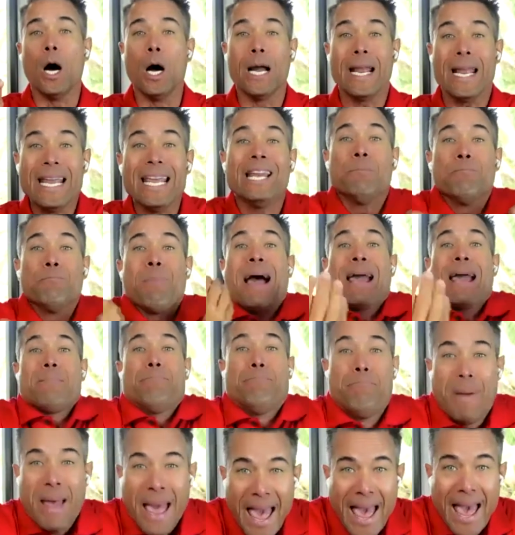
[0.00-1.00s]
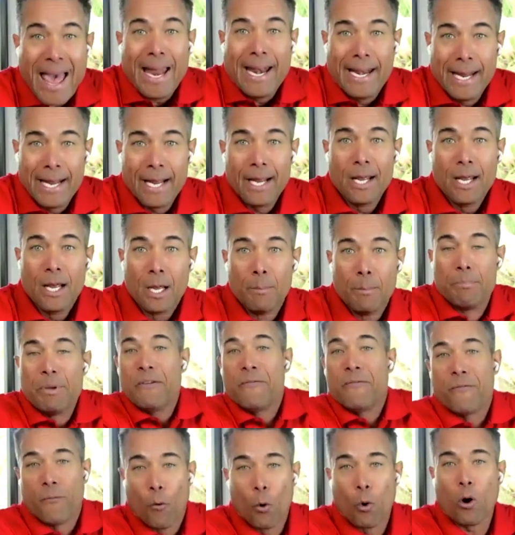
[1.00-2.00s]
in my bed
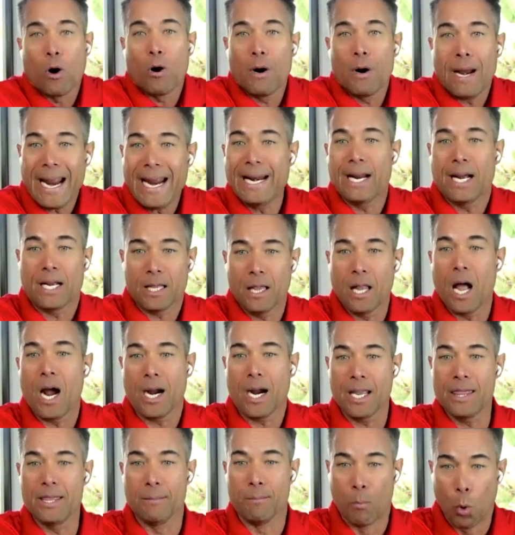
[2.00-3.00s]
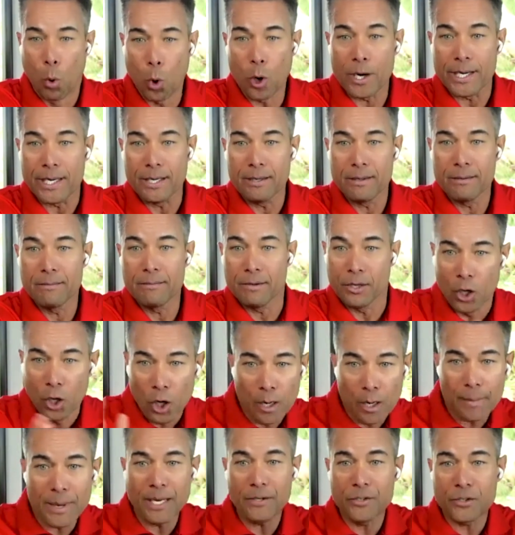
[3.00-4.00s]
before 8 o'clock in the morning. You know
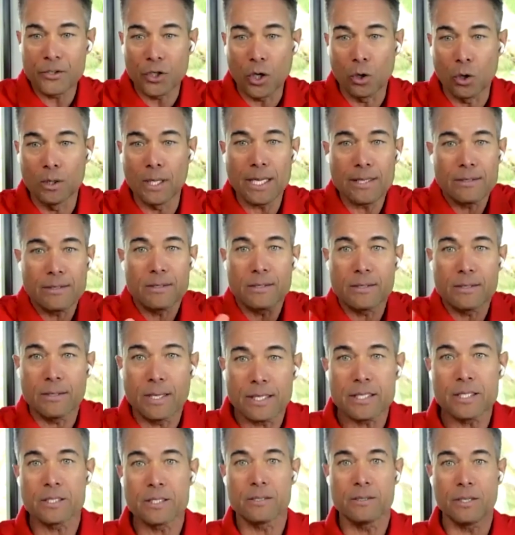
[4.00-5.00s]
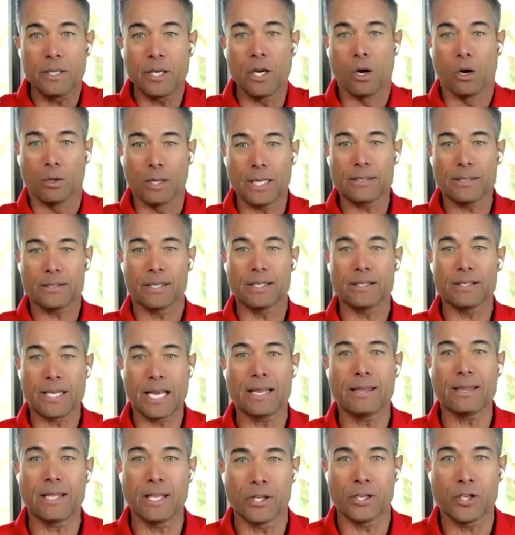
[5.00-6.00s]
what I mean? So let's
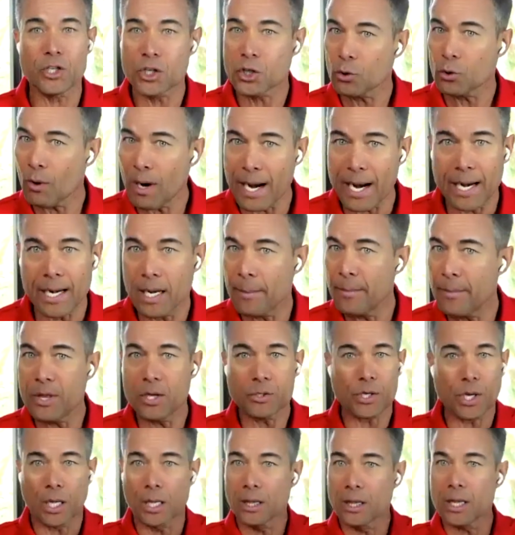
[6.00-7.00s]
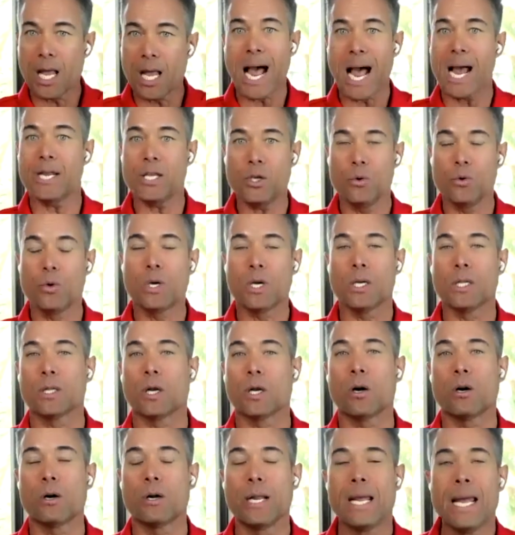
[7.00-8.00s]
get this straight. I mean, there's a lot you can
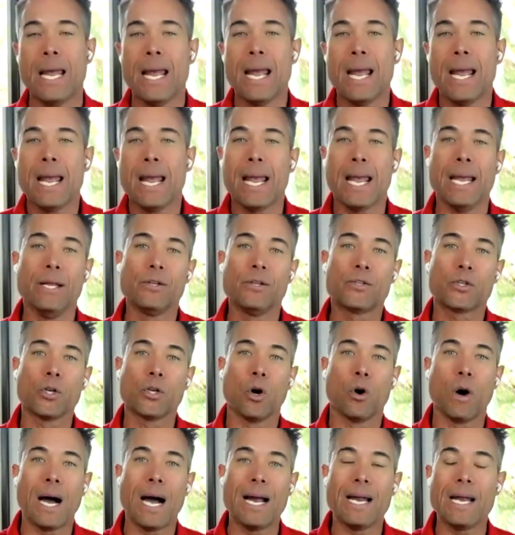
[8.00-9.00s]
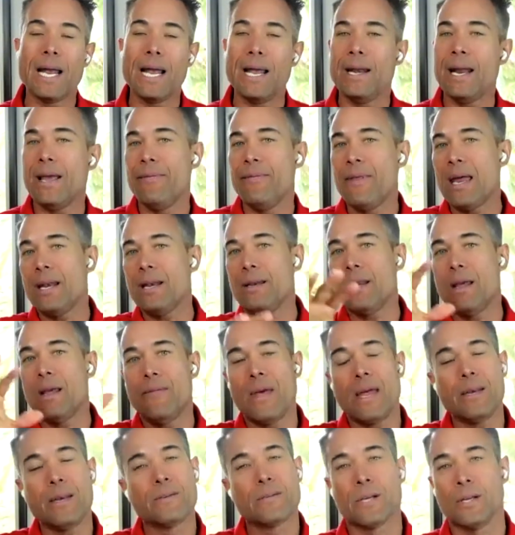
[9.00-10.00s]
learn. And so
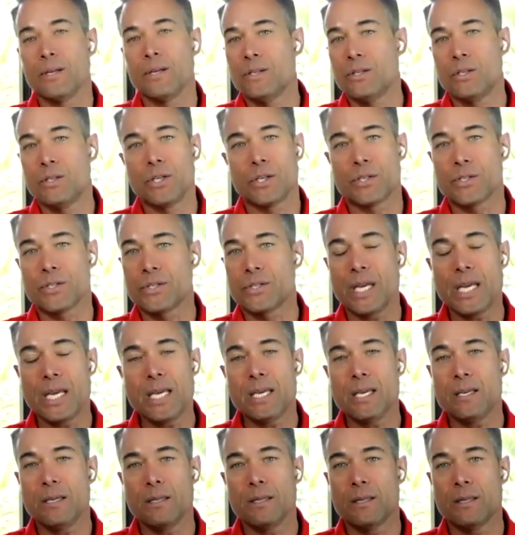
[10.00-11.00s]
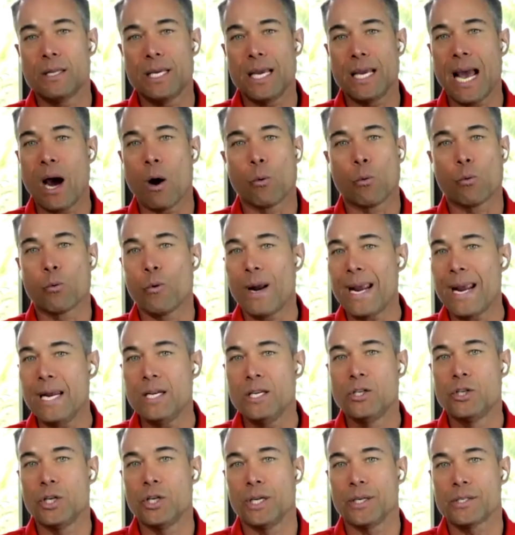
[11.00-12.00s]
then to just see the
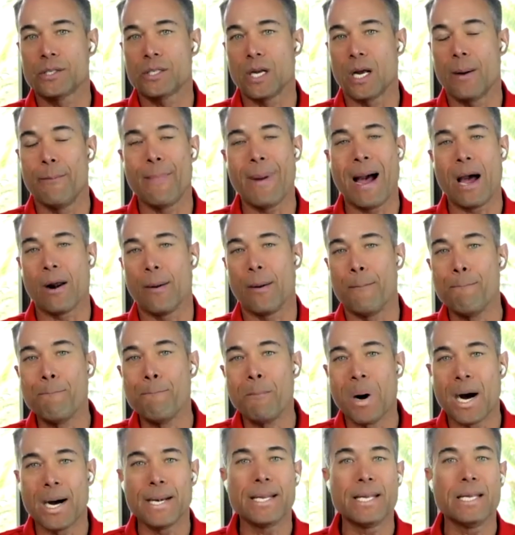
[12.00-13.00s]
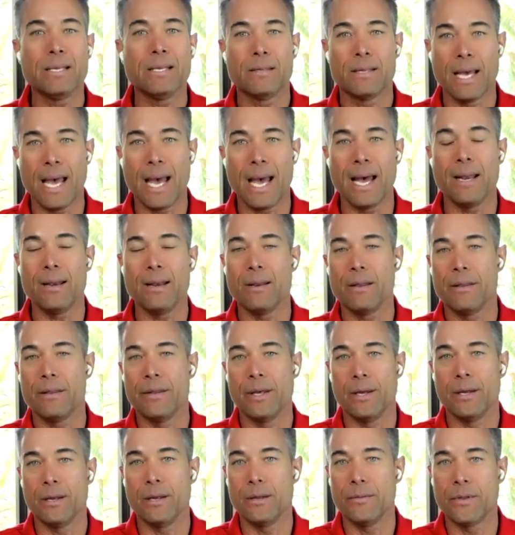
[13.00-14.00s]
outrageous amount of money that
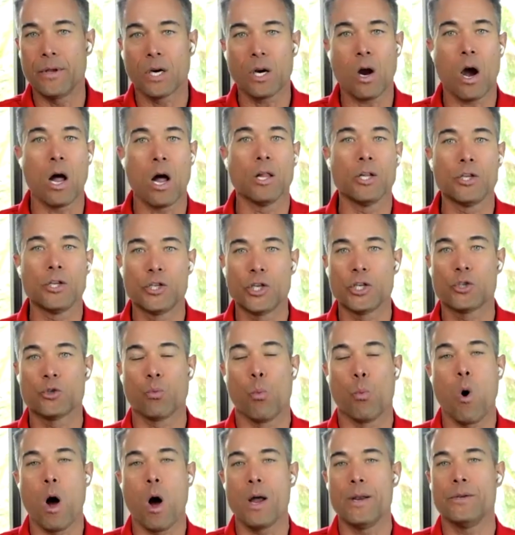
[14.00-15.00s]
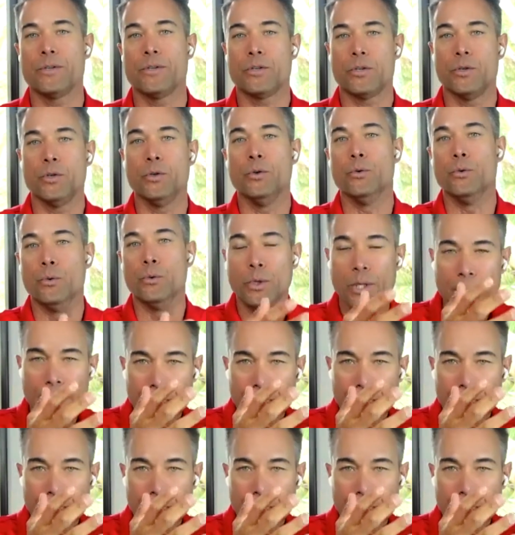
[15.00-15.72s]
the colleges want to